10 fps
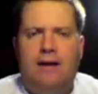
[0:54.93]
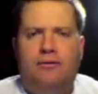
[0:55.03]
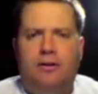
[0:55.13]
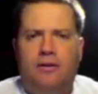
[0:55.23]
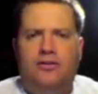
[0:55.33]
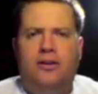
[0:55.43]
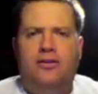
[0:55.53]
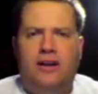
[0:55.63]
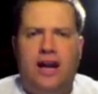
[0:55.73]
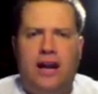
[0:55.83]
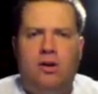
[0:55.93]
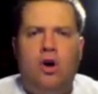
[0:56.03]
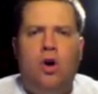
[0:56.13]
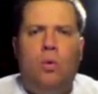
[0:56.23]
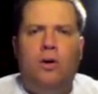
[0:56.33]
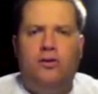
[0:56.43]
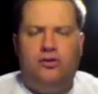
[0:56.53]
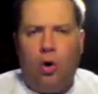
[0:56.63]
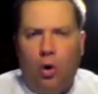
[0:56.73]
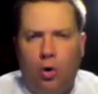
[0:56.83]
effort of Citizen Kane was
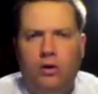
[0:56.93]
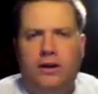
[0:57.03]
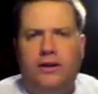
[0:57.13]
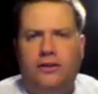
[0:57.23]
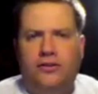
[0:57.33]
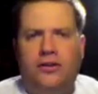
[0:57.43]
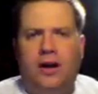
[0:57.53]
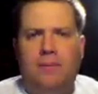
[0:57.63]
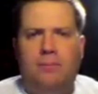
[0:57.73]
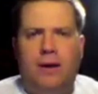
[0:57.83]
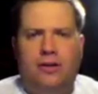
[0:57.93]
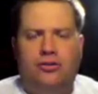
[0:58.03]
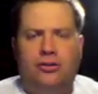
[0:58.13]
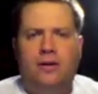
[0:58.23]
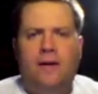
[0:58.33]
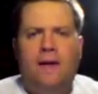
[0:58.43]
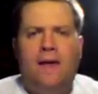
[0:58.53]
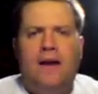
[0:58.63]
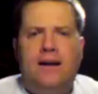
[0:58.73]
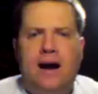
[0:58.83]
Tolan's picture.
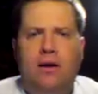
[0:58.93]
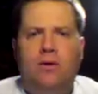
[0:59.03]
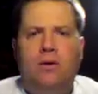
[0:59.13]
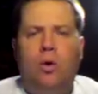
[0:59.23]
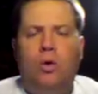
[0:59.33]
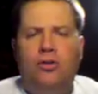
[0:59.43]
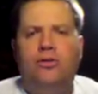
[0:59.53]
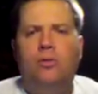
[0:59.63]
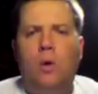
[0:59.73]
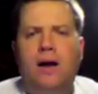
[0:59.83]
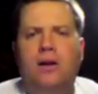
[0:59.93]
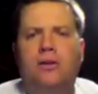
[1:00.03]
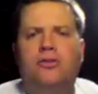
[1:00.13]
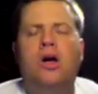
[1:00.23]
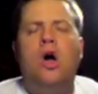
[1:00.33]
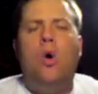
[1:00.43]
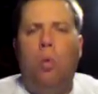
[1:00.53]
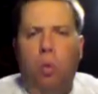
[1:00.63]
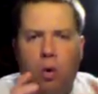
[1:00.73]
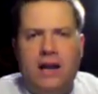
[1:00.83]
Now, Orson Welles
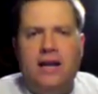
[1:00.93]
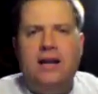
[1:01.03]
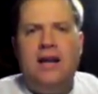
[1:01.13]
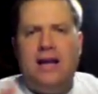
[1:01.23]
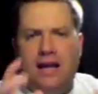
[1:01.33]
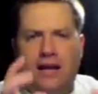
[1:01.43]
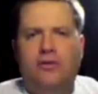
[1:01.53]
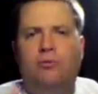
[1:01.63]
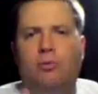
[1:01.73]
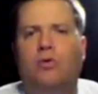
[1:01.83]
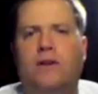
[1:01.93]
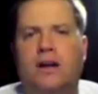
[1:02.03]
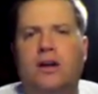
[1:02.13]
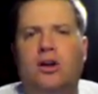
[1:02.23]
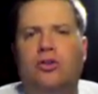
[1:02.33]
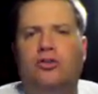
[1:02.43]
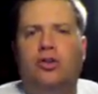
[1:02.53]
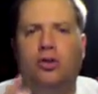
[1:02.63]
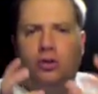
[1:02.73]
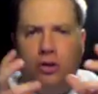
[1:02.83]
wanted his movie
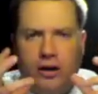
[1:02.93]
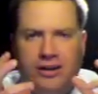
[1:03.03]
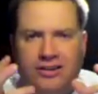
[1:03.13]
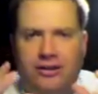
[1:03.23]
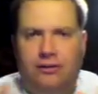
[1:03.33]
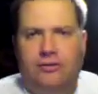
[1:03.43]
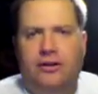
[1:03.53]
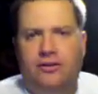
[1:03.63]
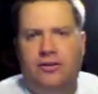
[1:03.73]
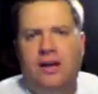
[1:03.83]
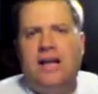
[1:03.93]
to look different.